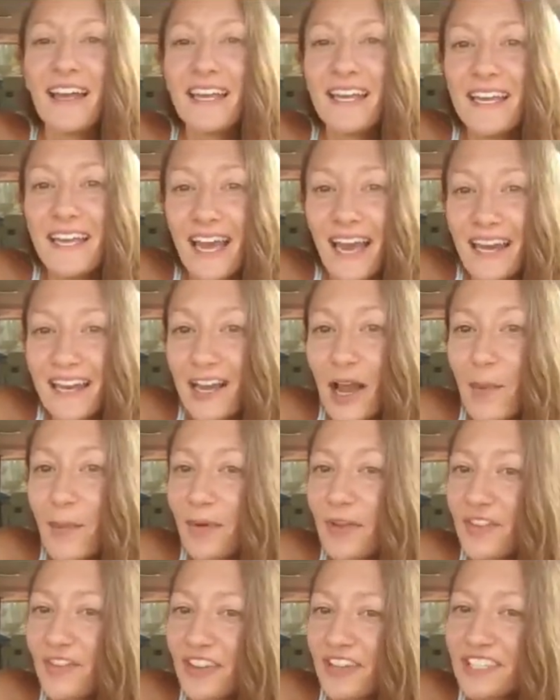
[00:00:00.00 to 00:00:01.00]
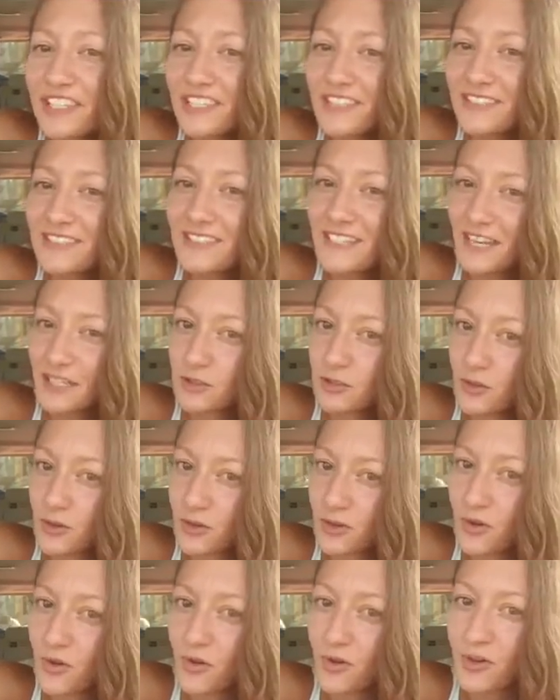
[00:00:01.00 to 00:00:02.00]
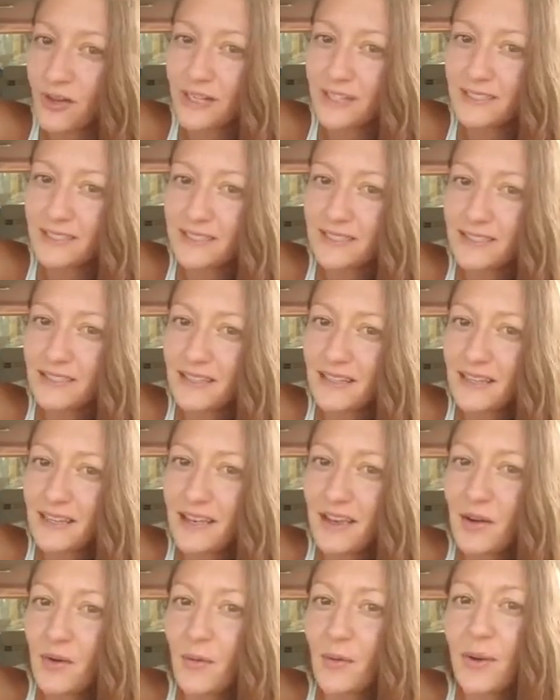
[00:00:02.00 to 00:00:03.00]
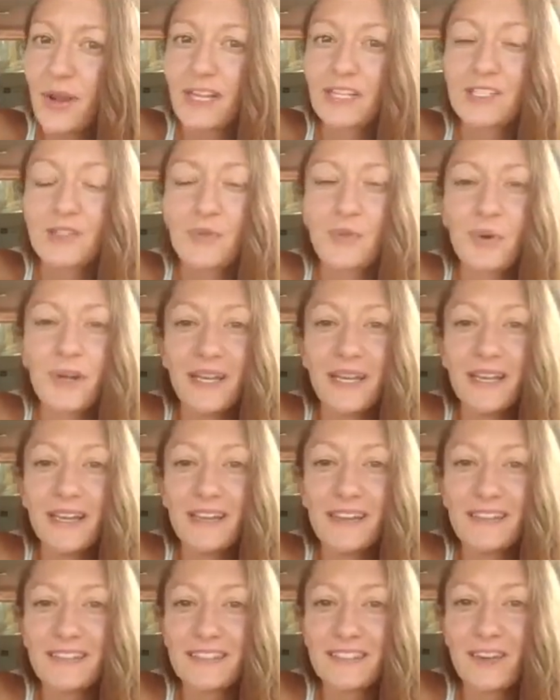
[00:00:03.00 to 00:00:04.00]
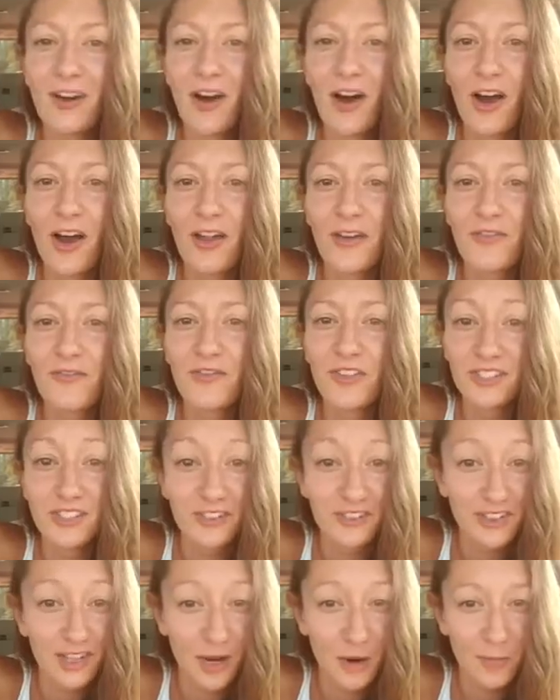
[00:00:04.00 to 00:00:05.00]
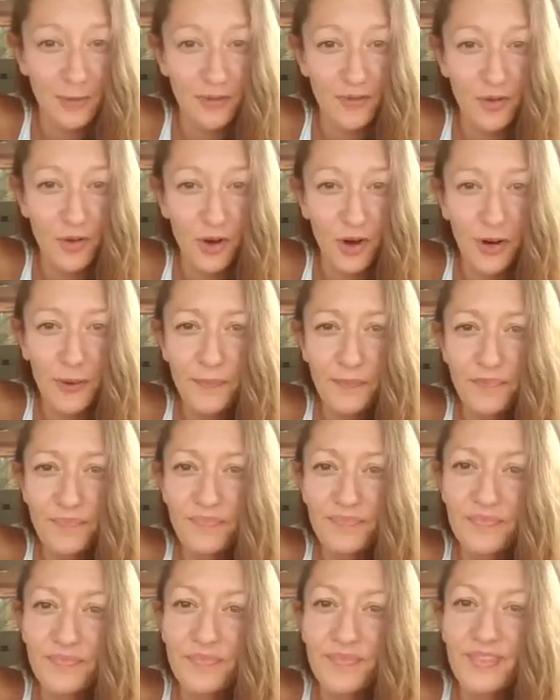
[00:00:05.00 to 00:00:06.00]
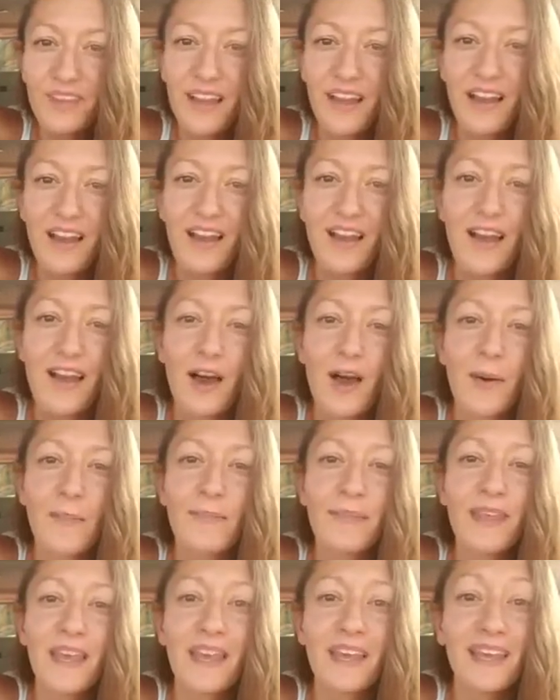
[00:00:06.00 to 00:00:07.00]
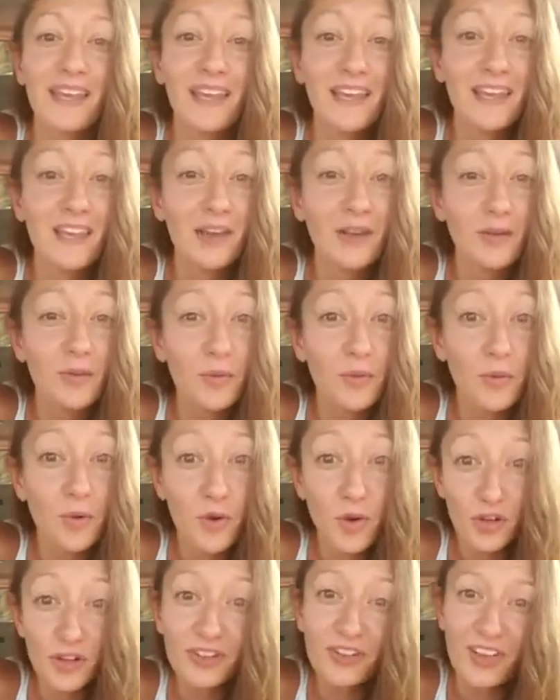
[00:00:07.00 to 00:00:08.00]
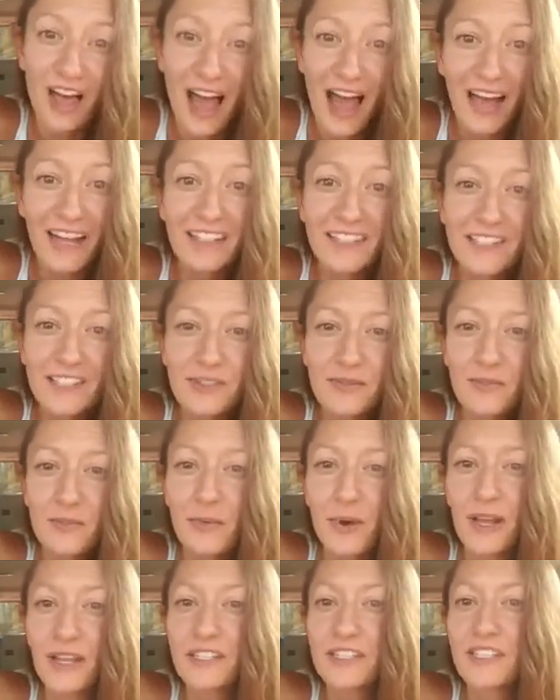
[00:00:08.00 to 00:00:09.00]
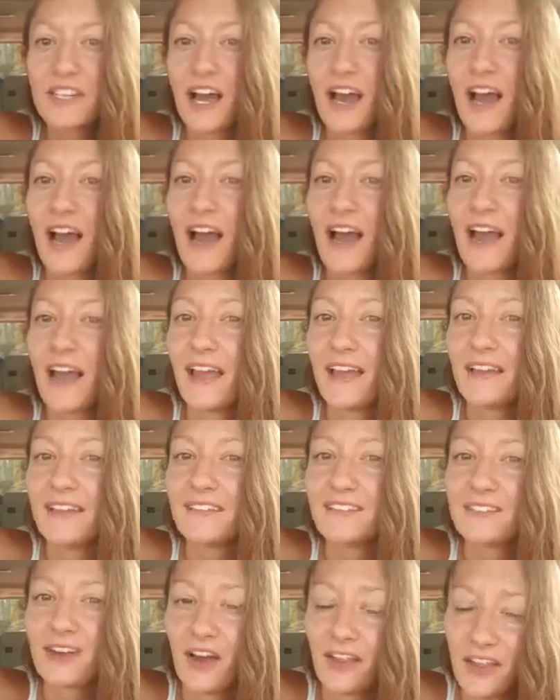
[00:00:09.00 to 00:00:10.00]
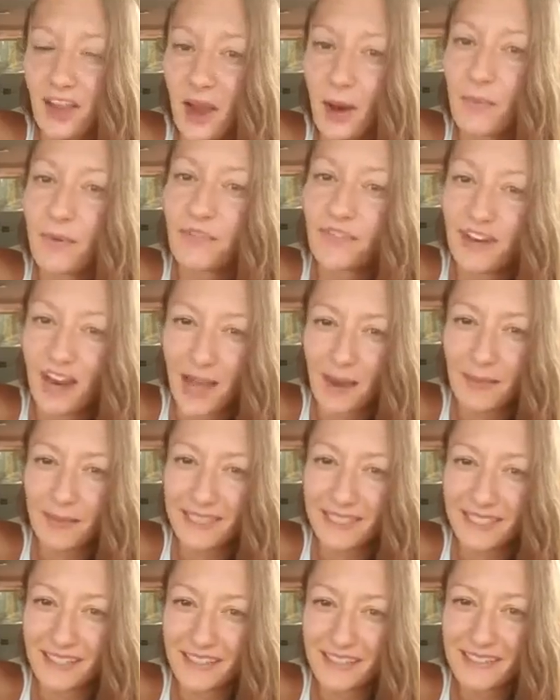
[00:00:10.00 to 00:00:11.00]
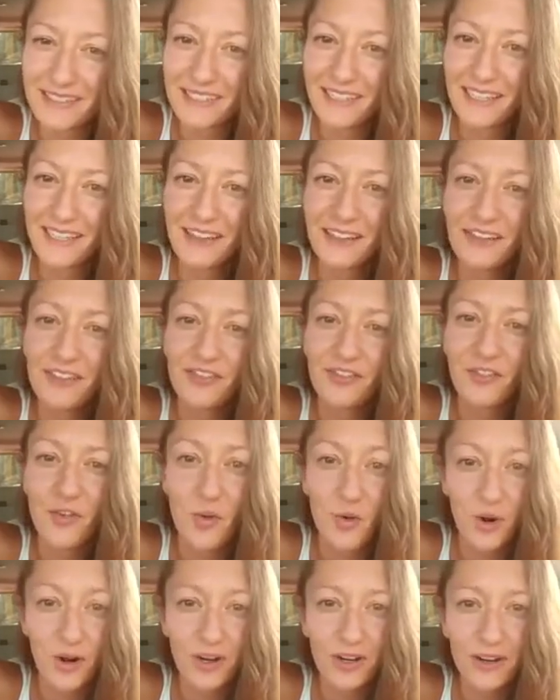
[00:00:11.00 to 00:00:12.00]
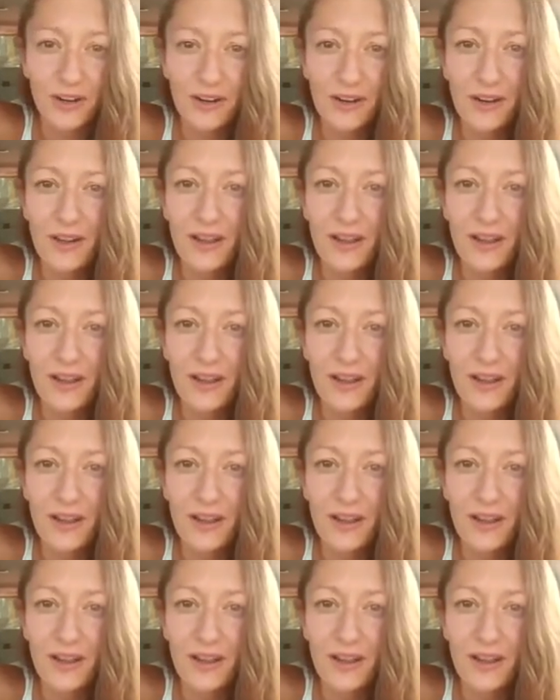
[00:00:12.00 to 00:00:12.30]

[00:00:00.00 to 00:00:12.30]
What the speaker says: He had a couple of issues. He had torticollis, which we sought physical therapy for. He couldn't latch, which I sought the help of an IBCLC for.